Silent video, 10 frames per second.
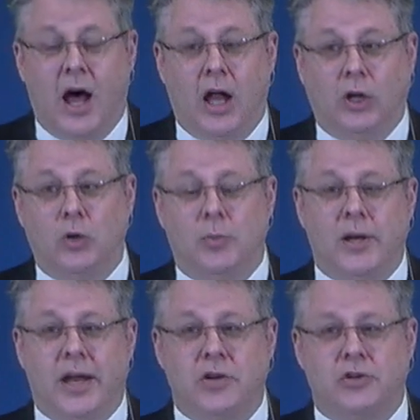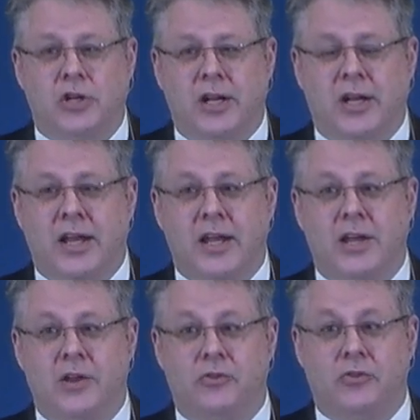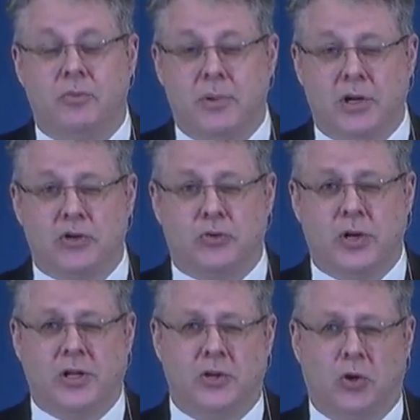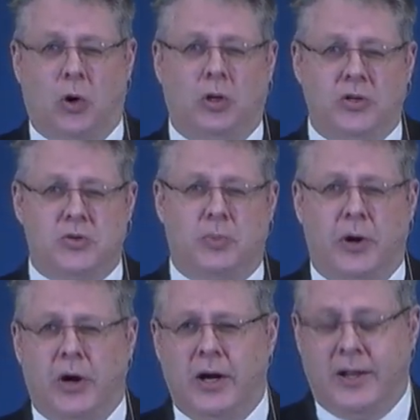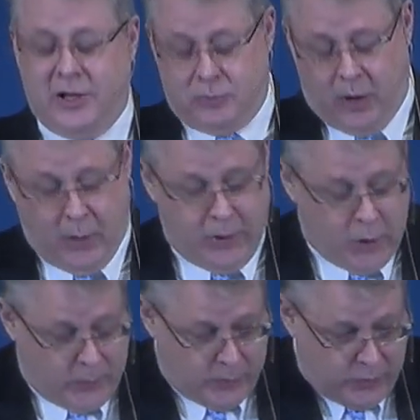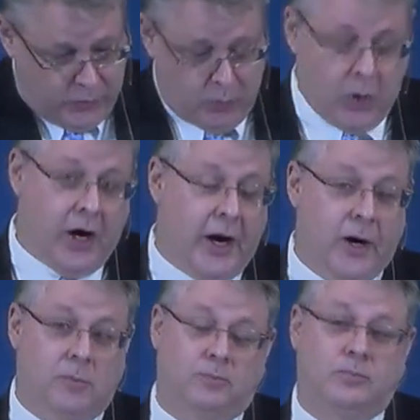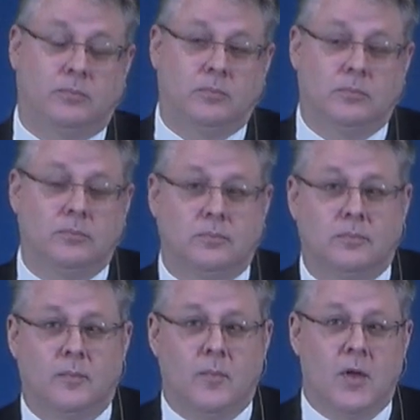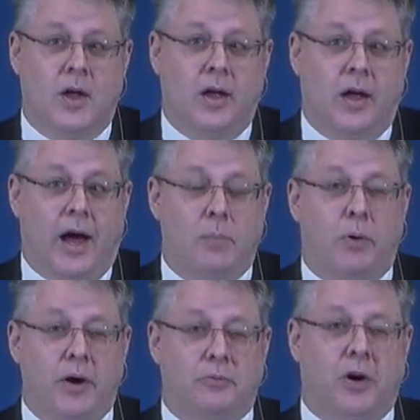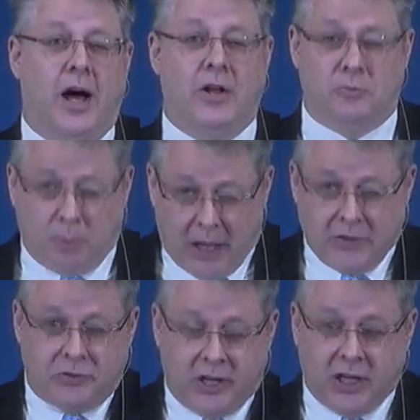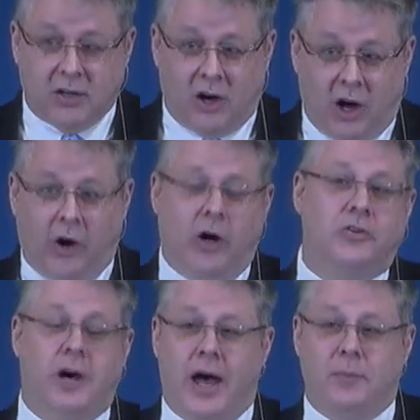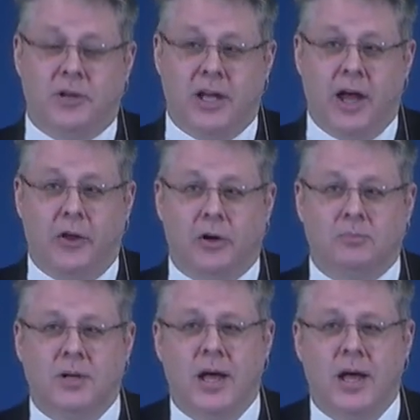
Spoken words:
Illumination is the ministry that the Holy Spirit, and that's why we open with prayer. I prayed for God's blessing on our time together